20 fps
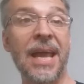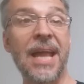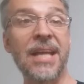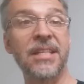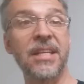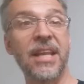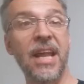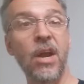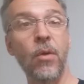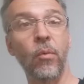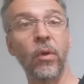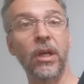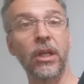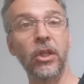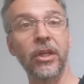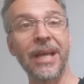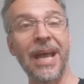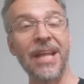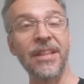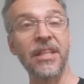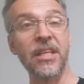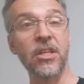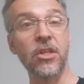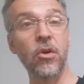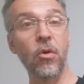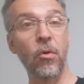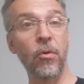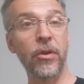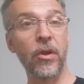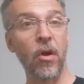Hey, today we're gonna look at the
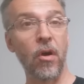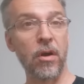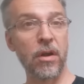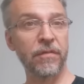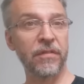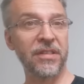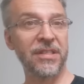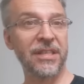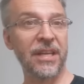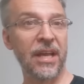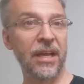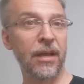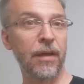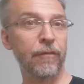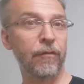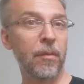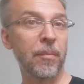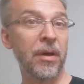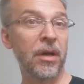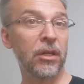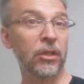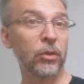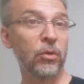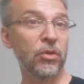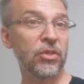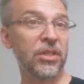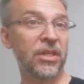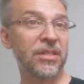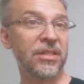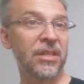gold Artifice deck from
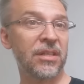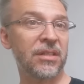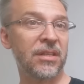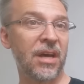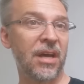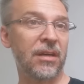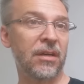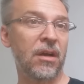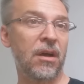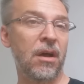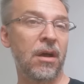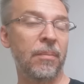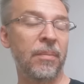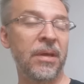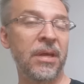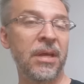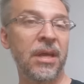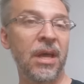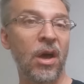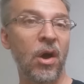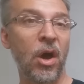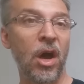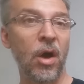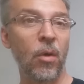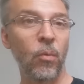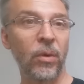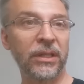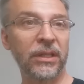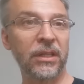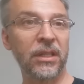Ellusionist.com.
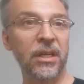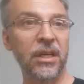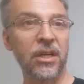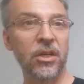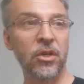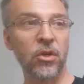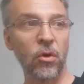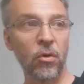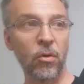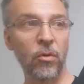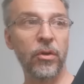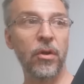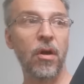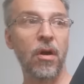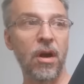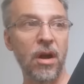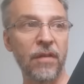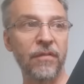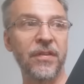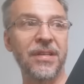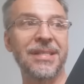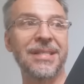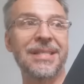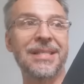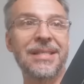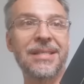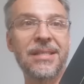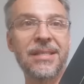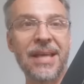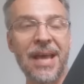What the gold Artifice
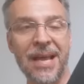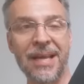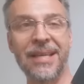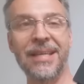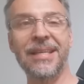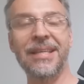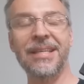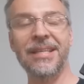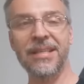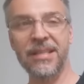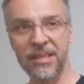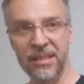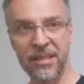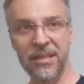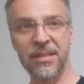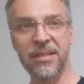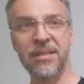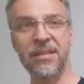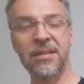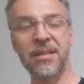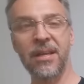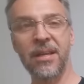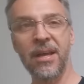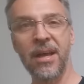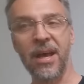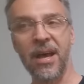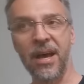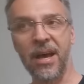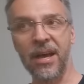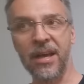deck is,
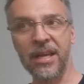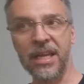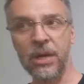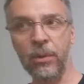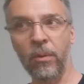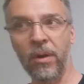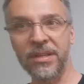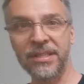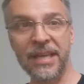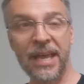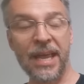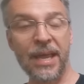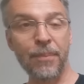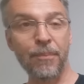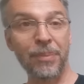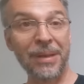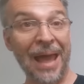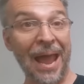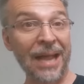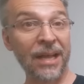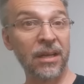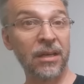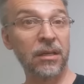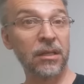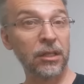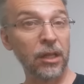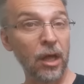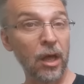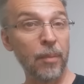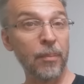it was a
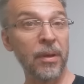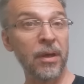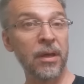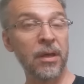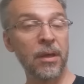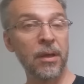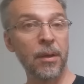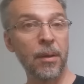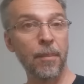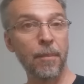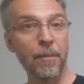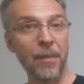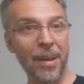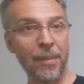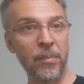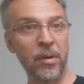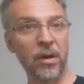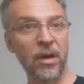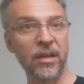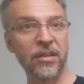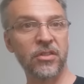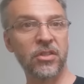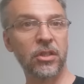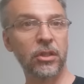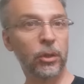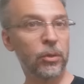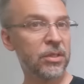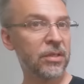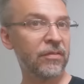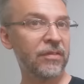Black Club member
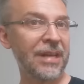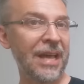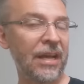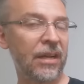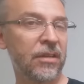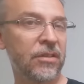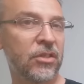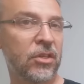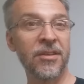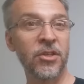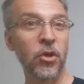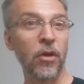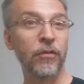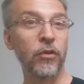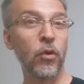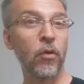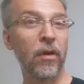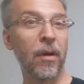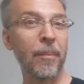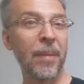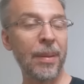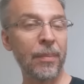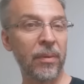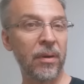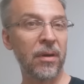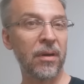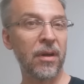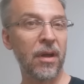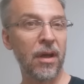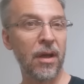exclusive deck. So if you are a
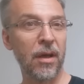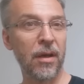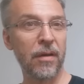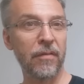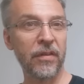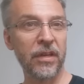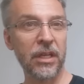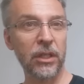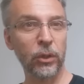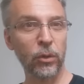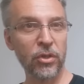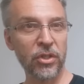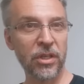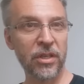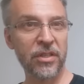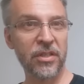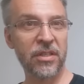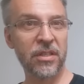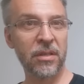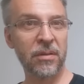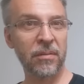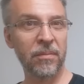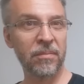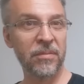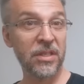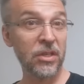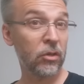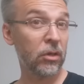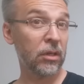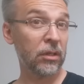member of Ellusionist's
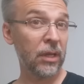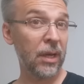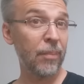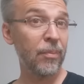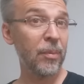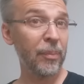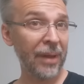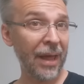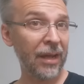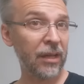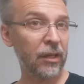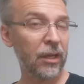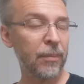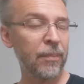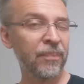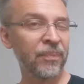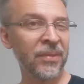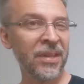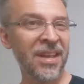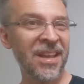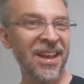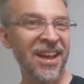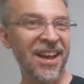secret club, the Black Club,